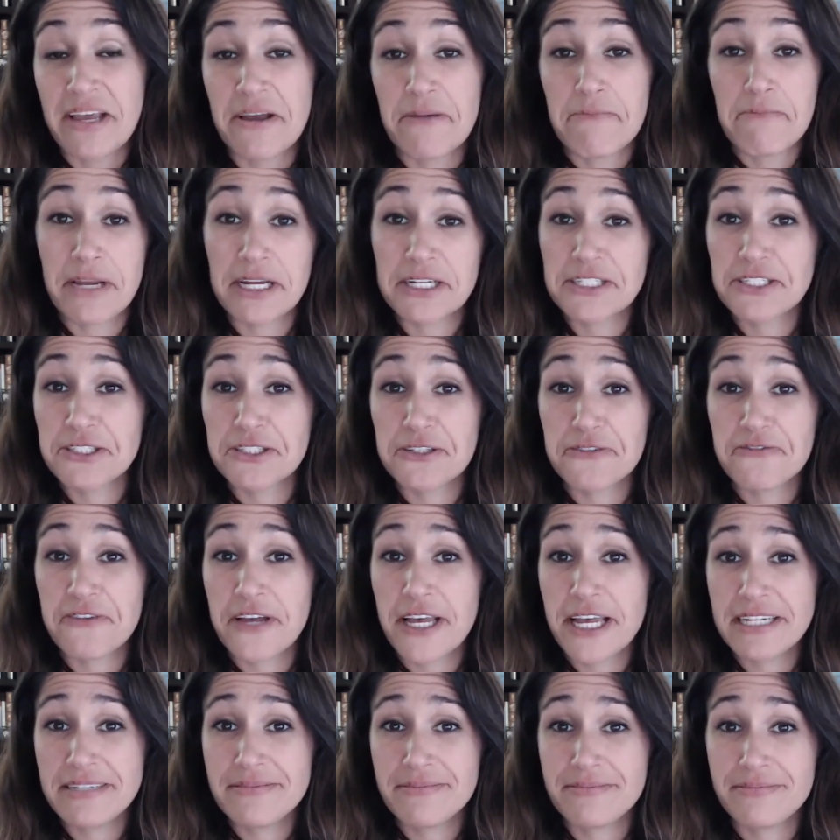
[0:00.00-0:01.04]
Make sure you're
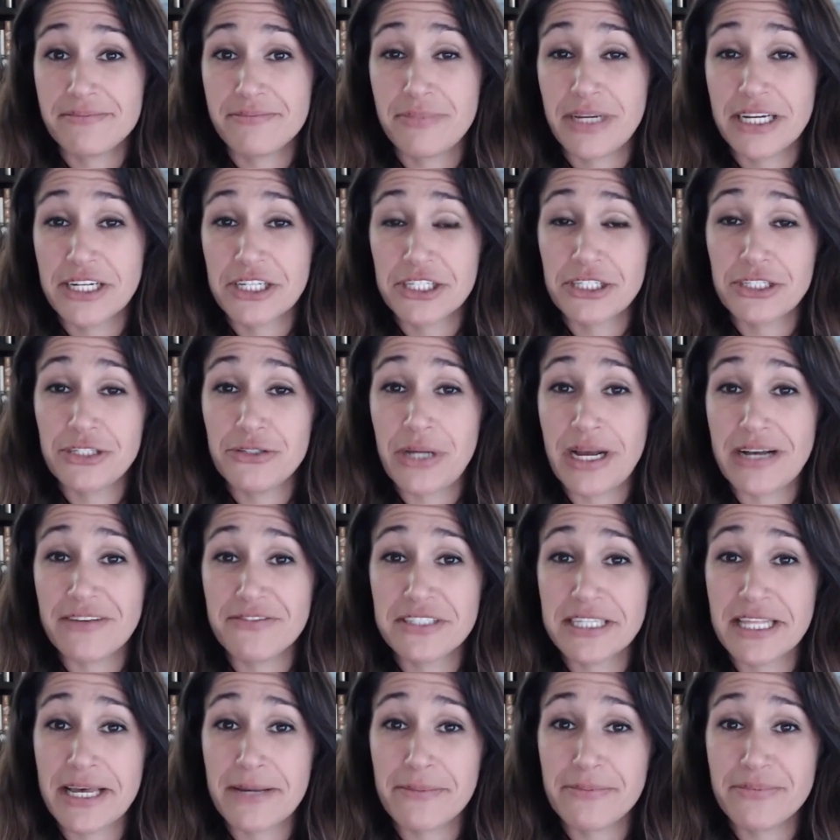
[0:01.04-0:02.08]
fed, make sure you have
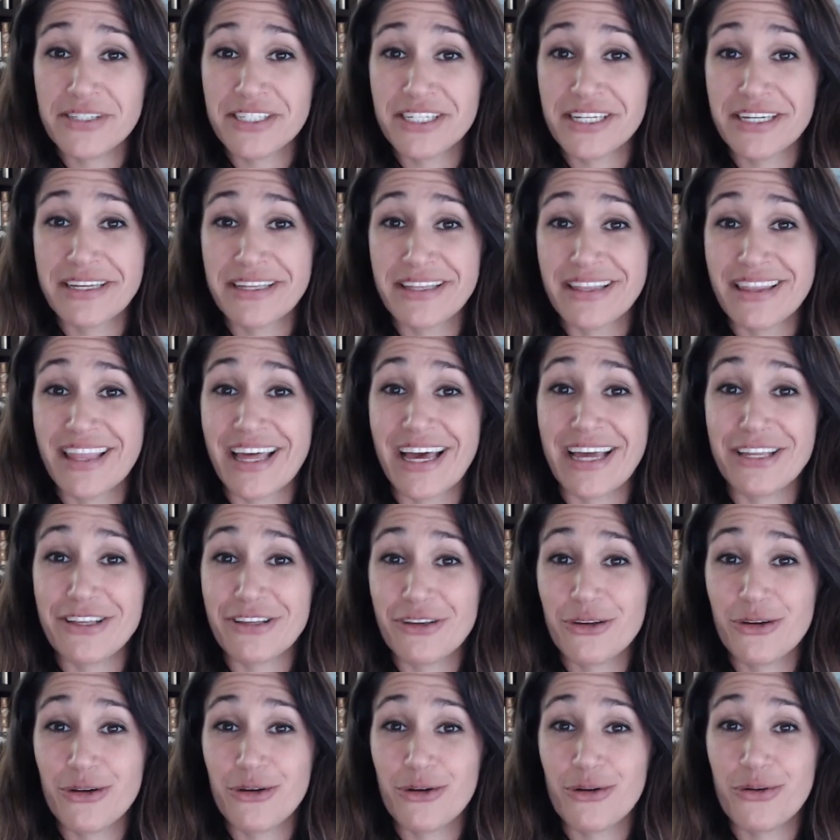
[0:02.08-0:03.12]
slept, that
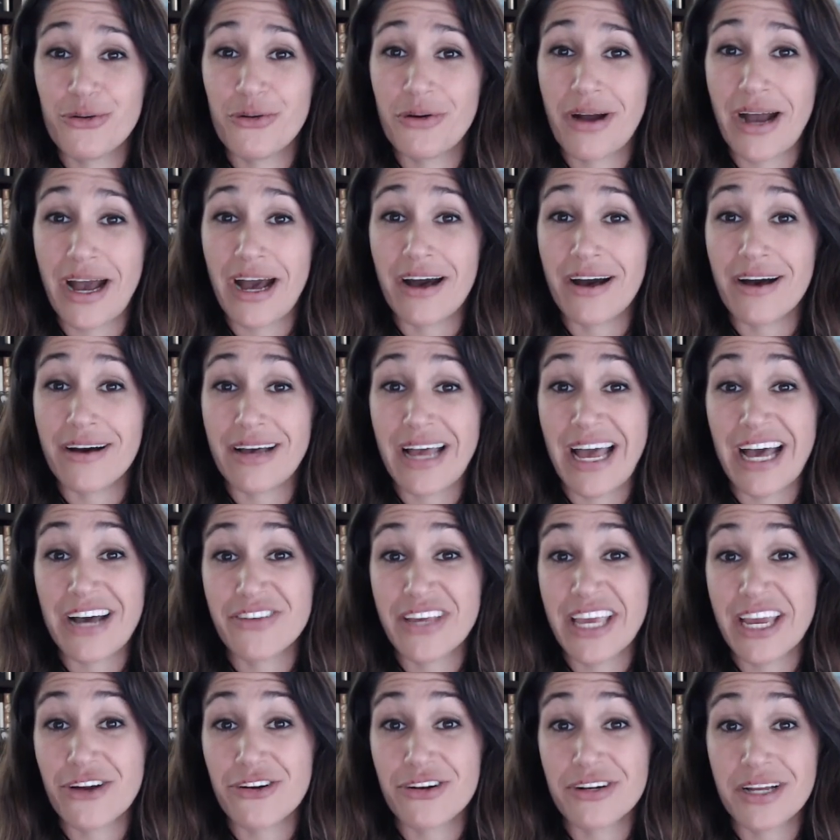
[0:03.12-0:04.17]
you have
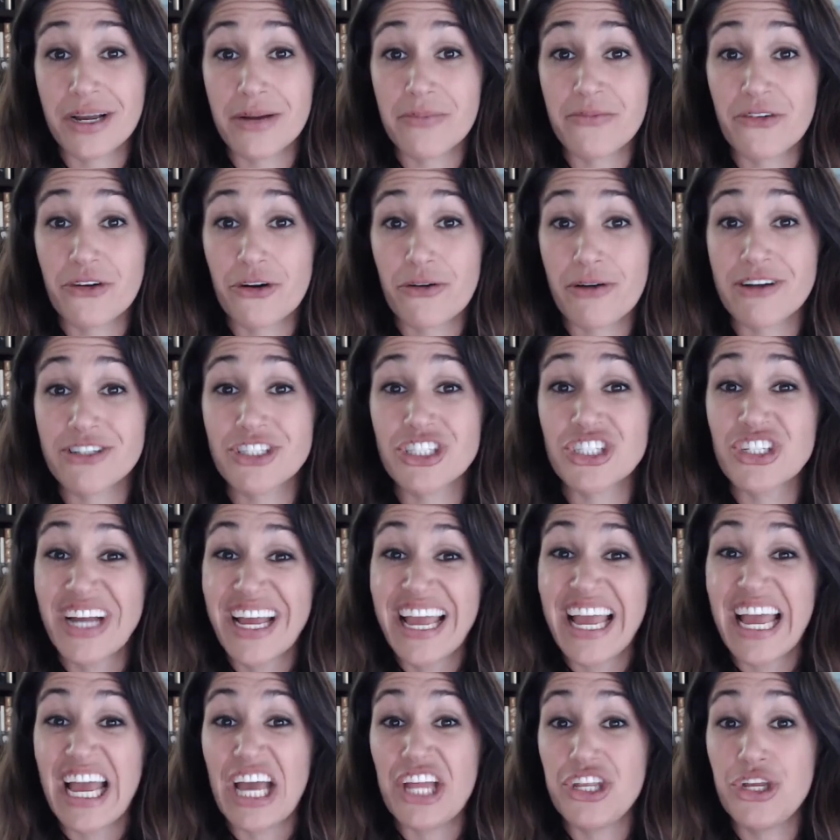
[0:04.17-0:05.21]
care and comfort around you,
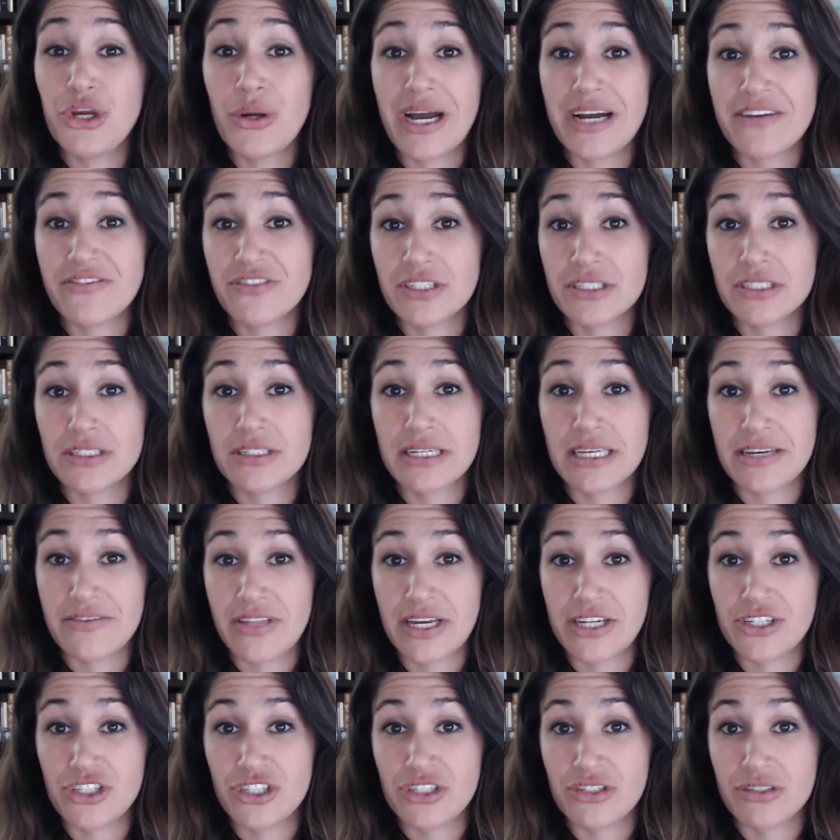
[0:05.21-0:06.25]
and you have to give
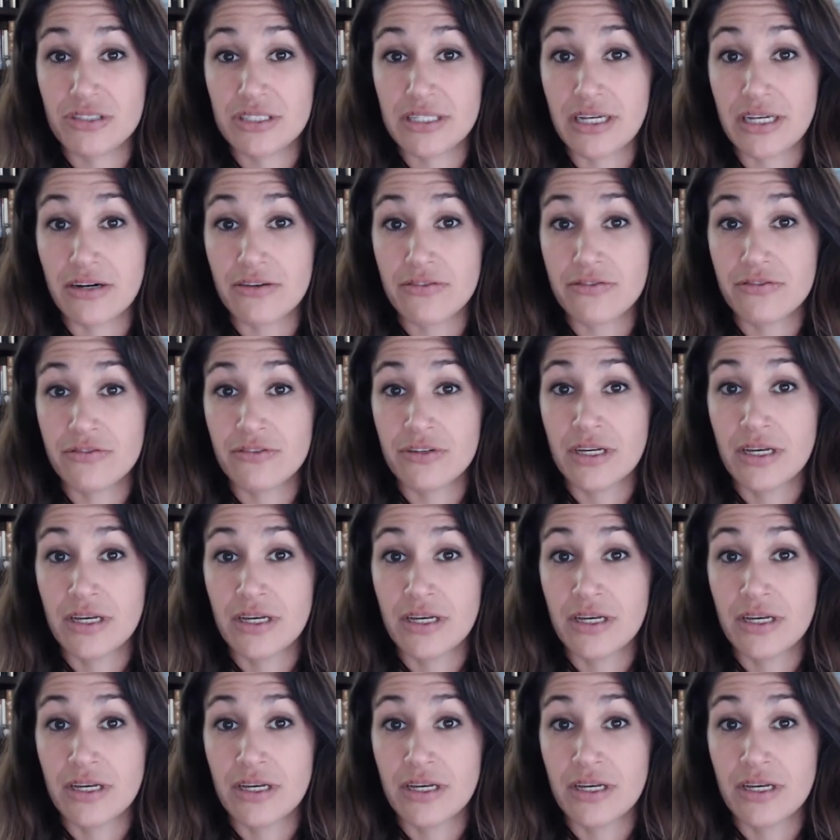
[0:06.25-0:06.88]
that to yourself.